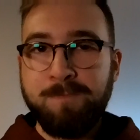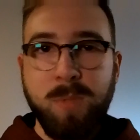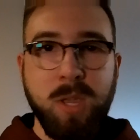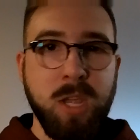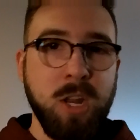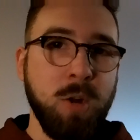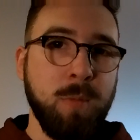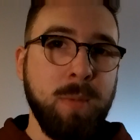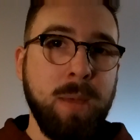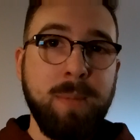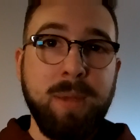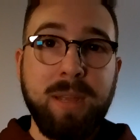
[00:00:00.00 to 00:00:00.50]

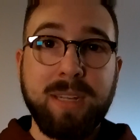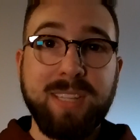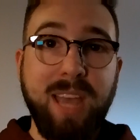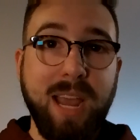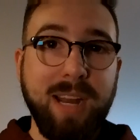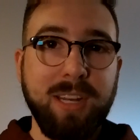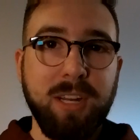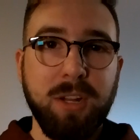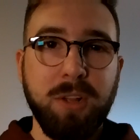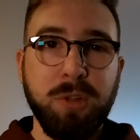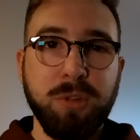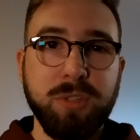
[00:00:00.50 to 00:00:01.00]
you know, maybe a
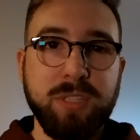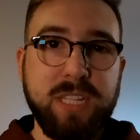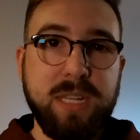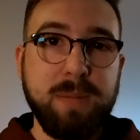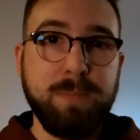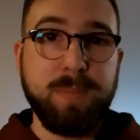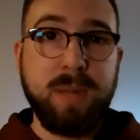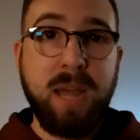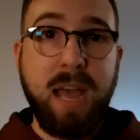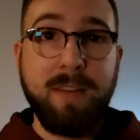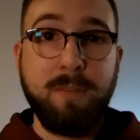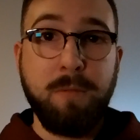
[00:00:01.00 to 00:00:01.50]
technical
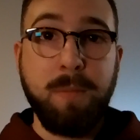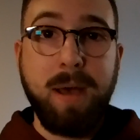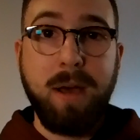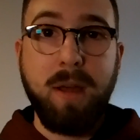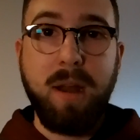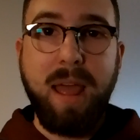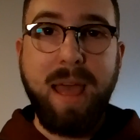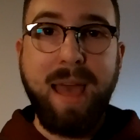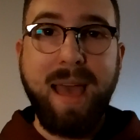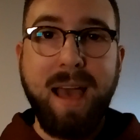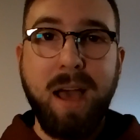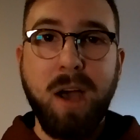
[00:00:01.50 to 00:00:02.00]
deep dive
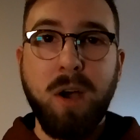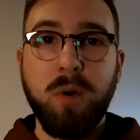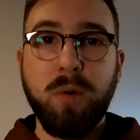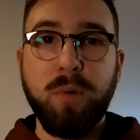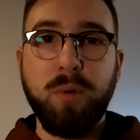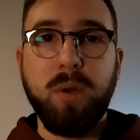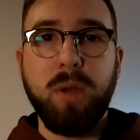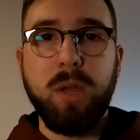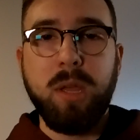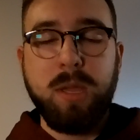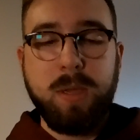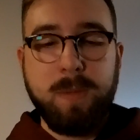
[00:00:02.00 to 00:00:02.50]
about
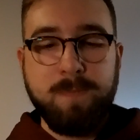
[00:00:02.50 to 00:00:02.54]
how